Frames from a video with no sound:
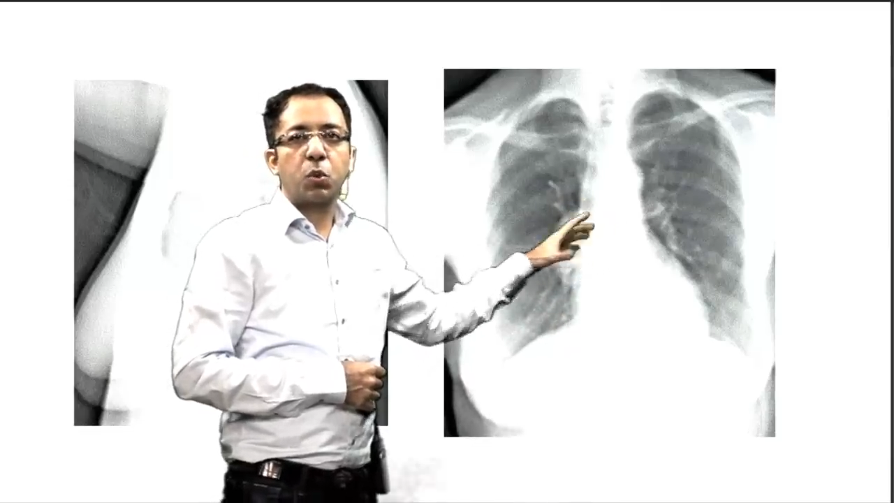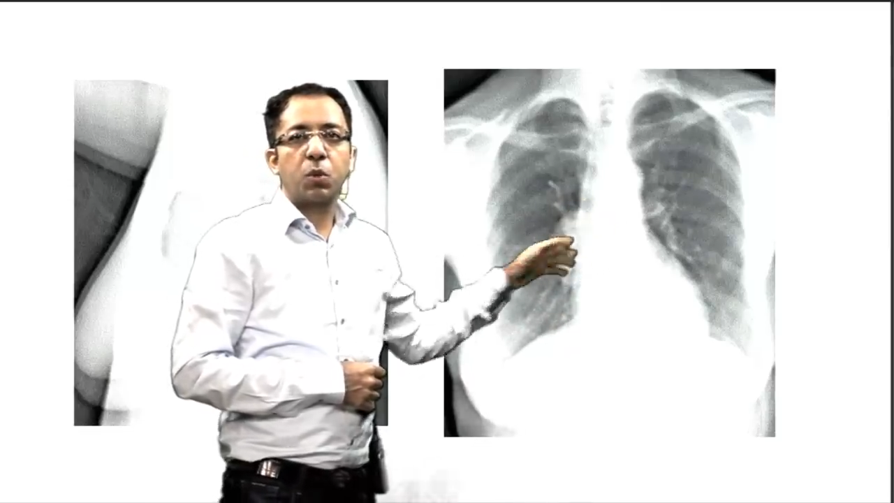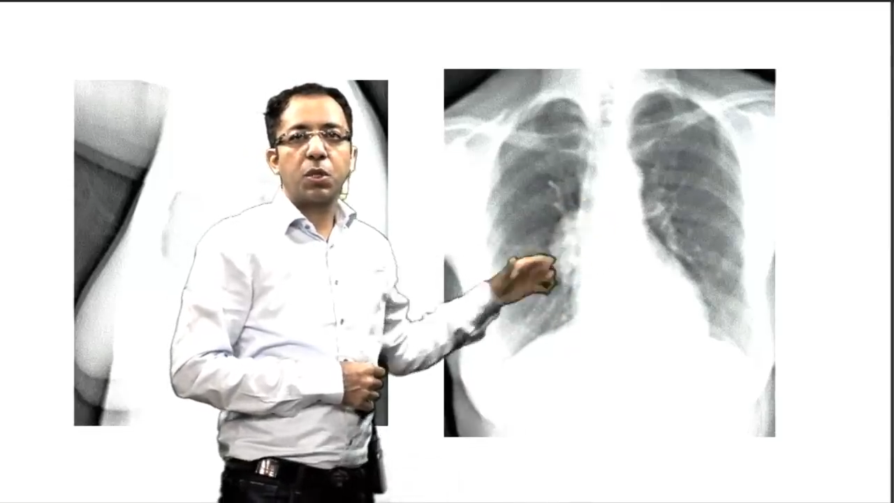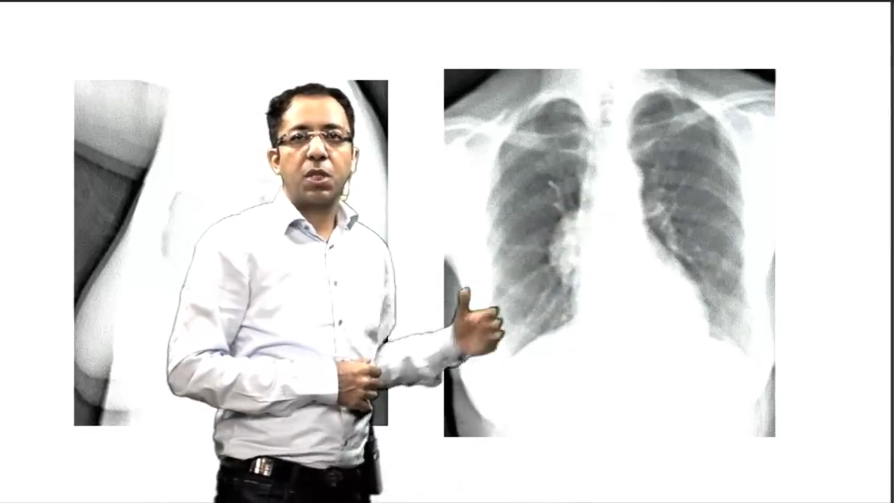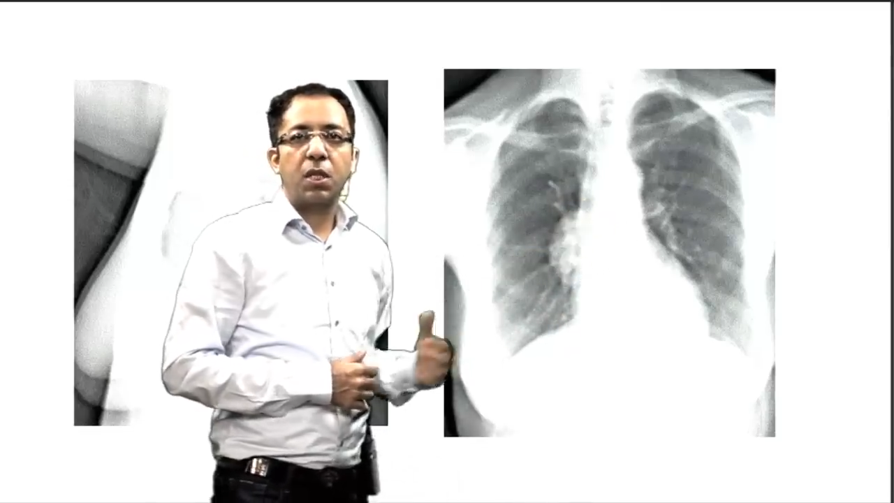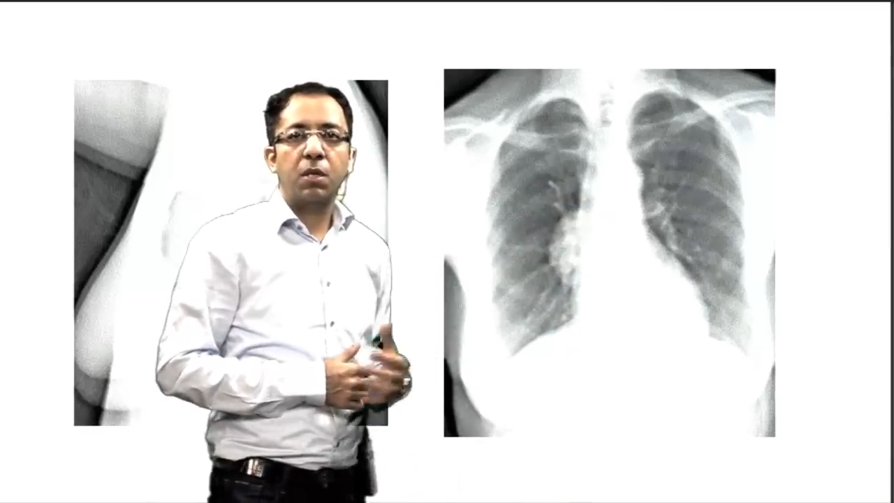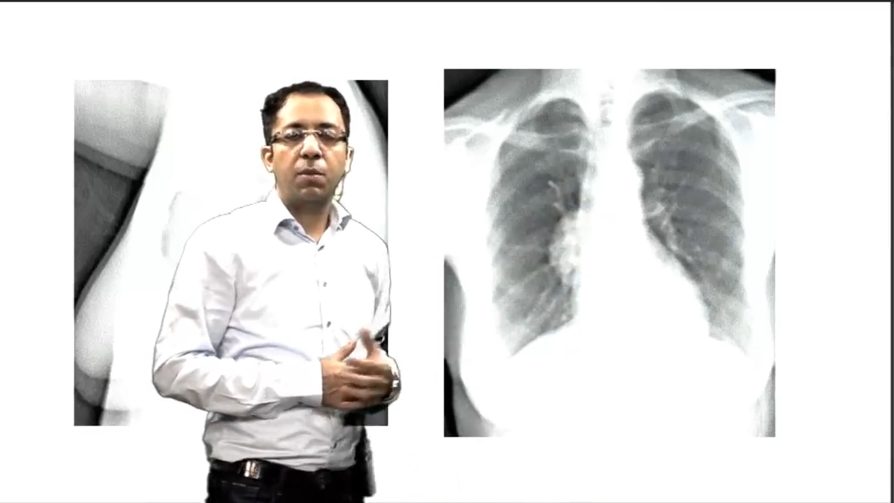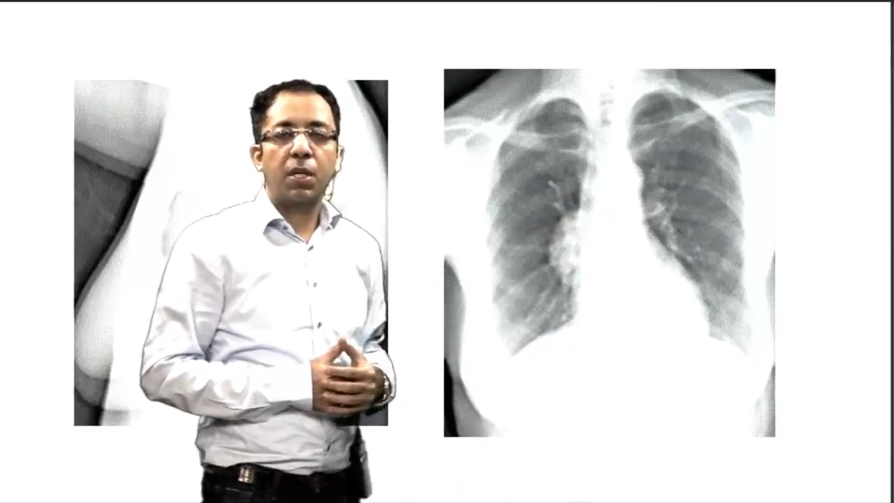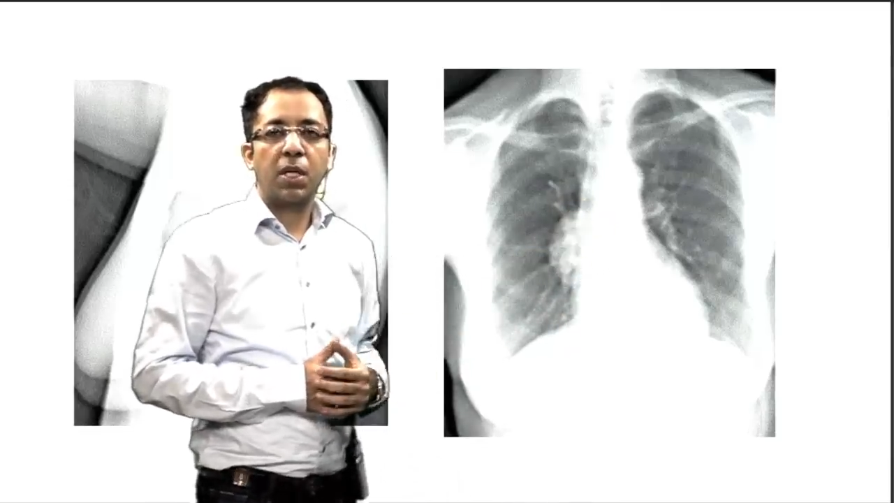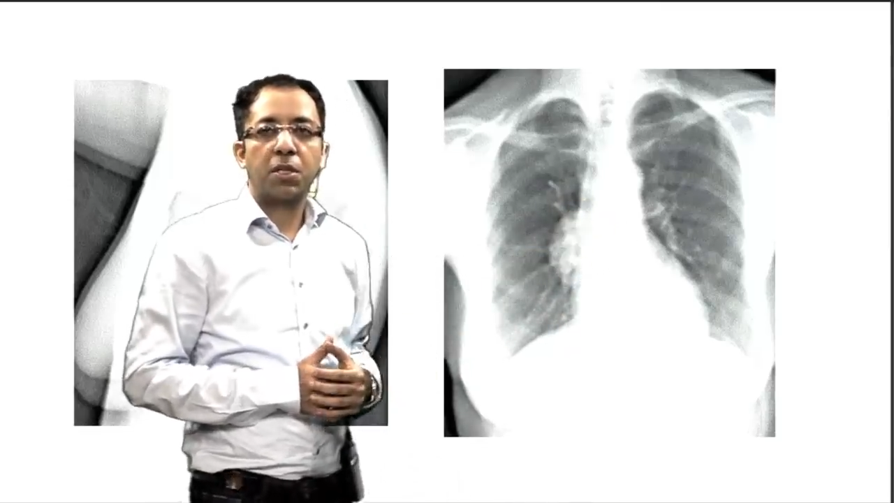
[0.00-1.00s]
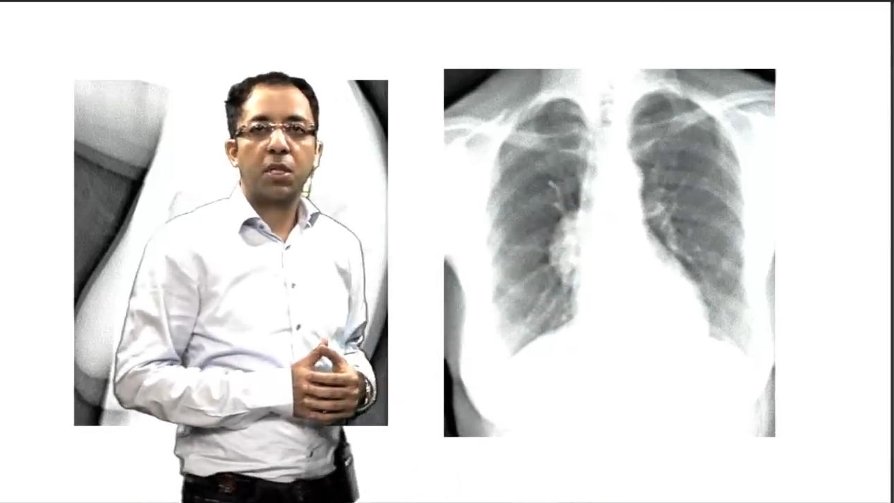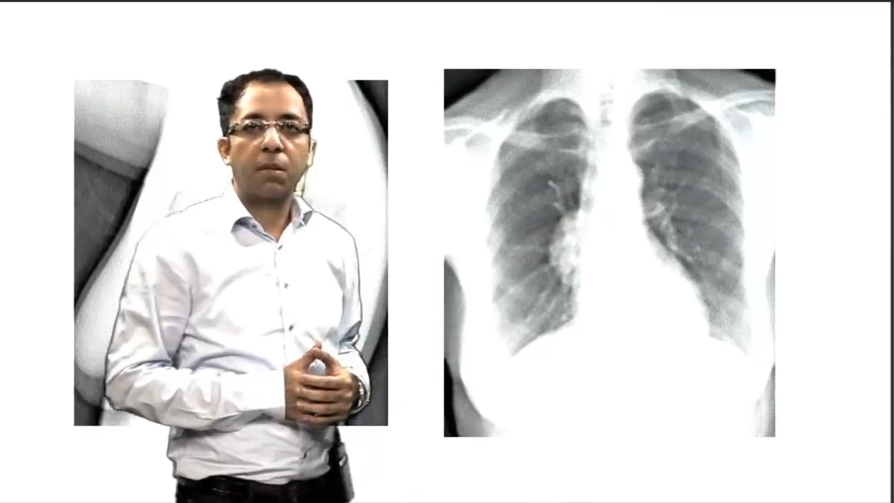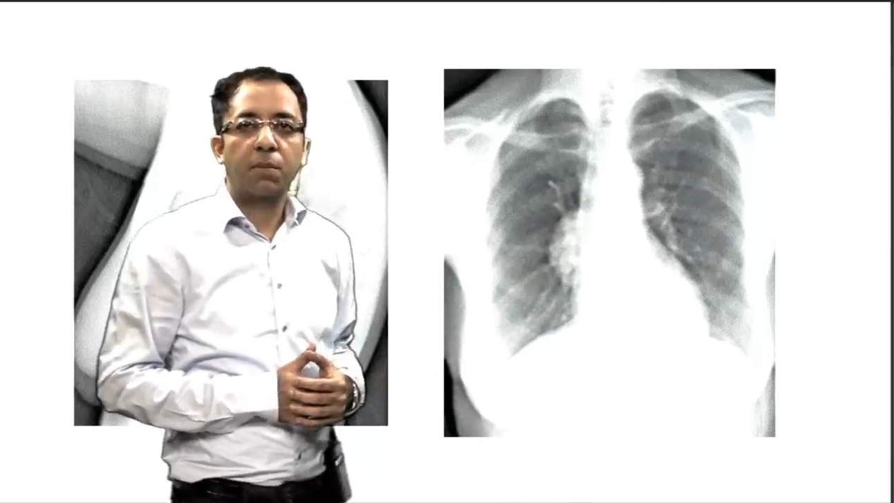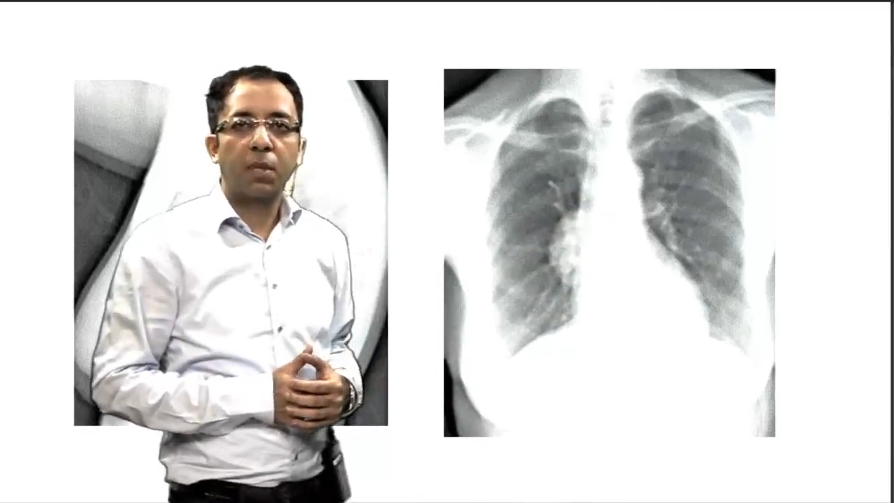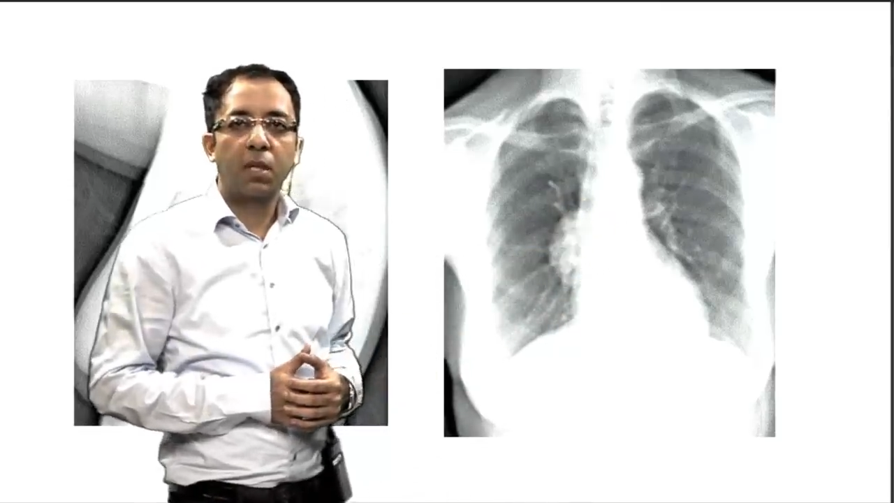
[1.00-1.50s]
towards the
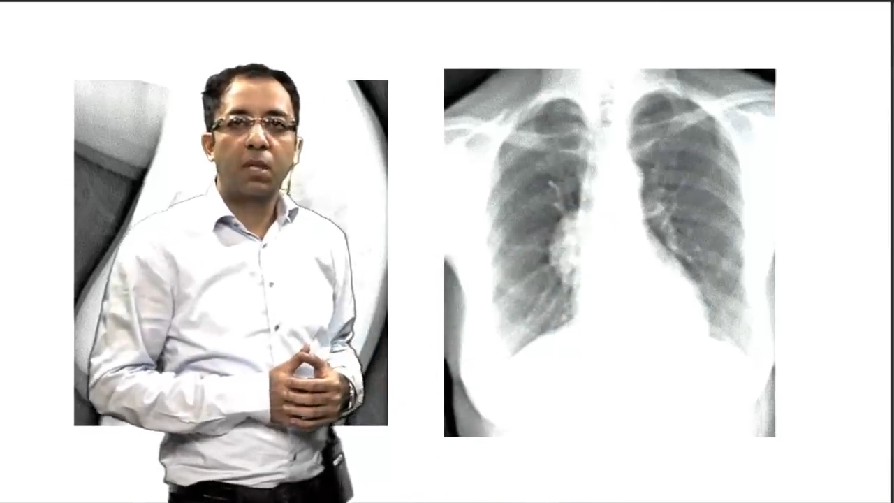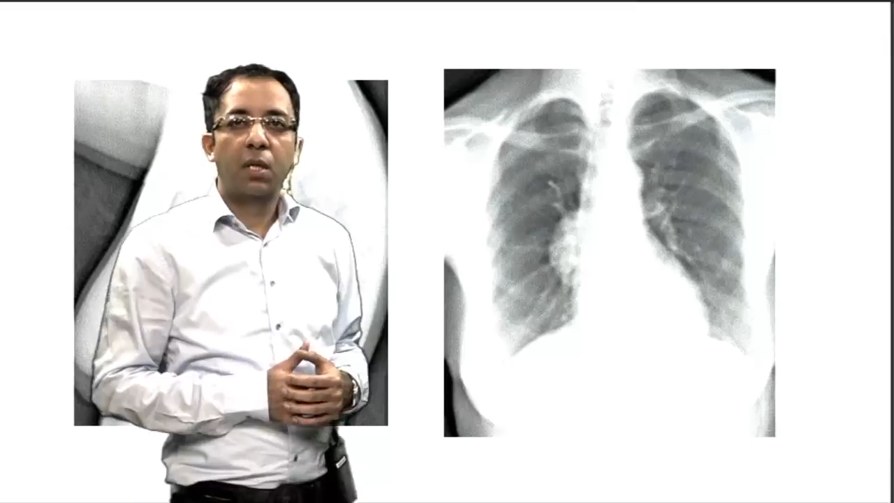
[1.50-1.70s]
mediastinum.